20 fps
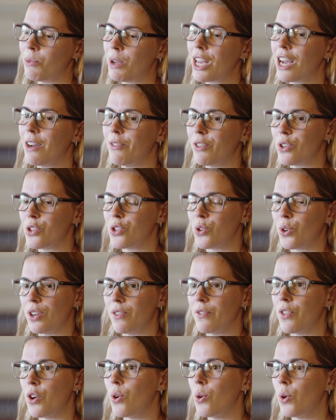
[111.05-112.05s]
We cover sort
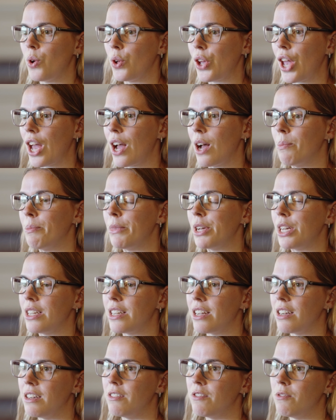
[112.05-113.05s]
of the whole
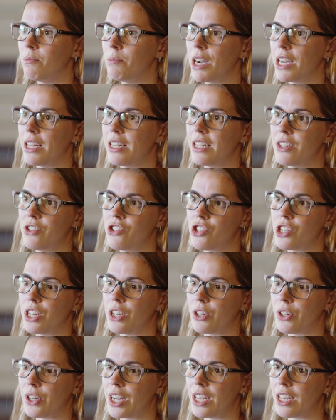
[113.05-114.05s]
gambit of mine
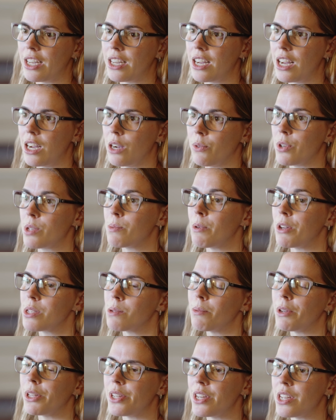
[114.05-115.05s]
engineering
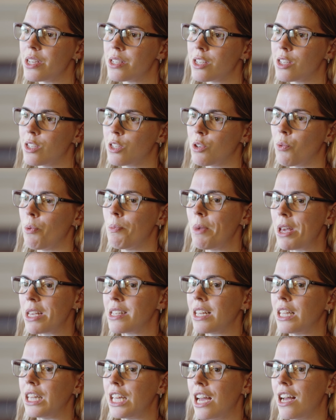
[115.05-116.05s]
responsibilities. So we
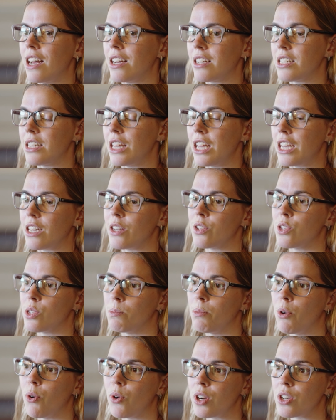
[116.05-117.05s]
basically act like a
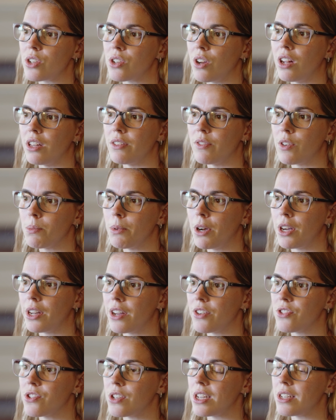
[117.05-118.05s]
support to all of our
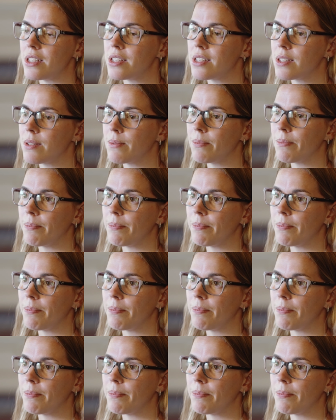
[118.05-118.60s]
potash sites.